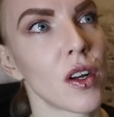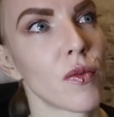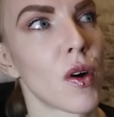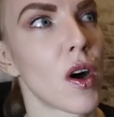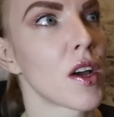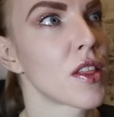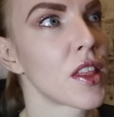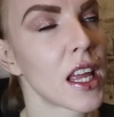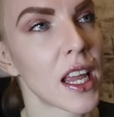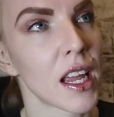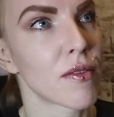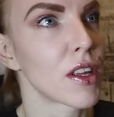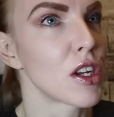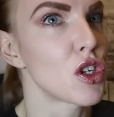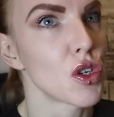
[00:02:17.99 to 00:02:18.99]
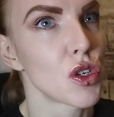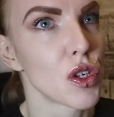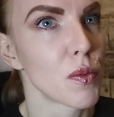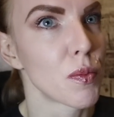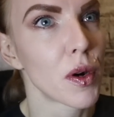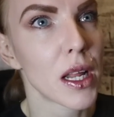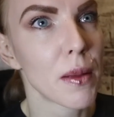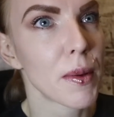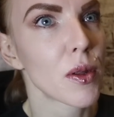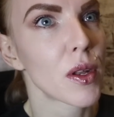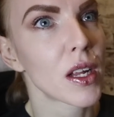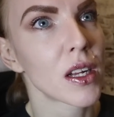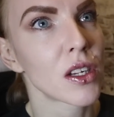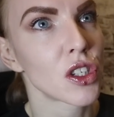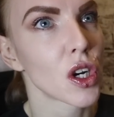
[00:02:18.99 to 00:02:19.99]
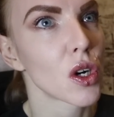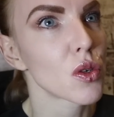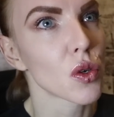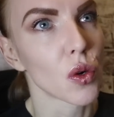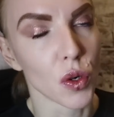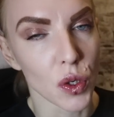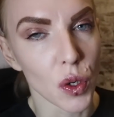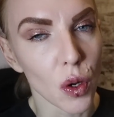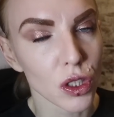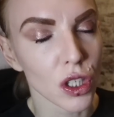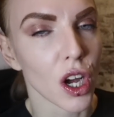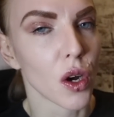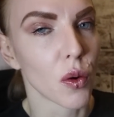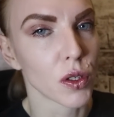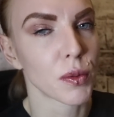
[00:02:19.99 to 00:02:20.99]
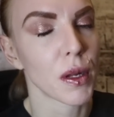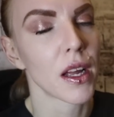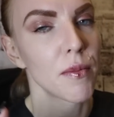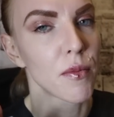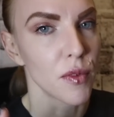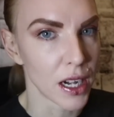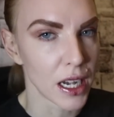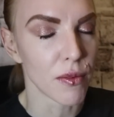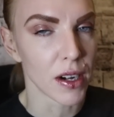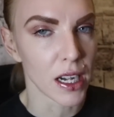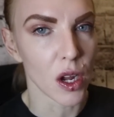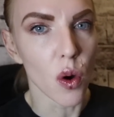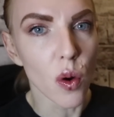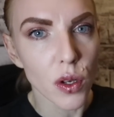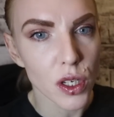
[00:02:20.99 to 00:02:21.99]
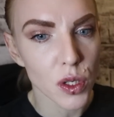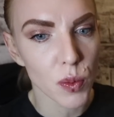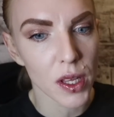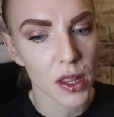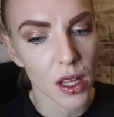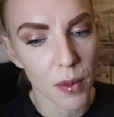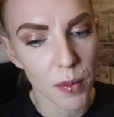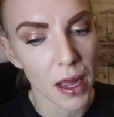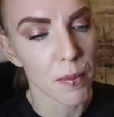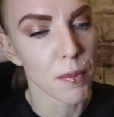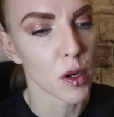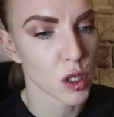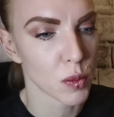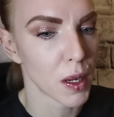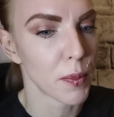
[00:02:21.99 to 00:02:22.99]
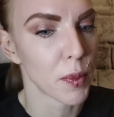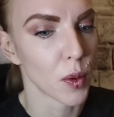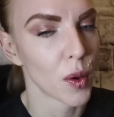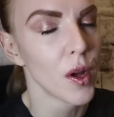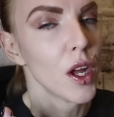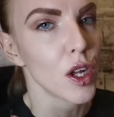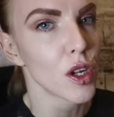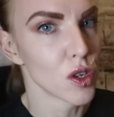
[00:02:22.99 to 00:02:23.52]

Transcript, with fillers: what i think if they should do bodybuilding shows or not i always am really really honest with them and most people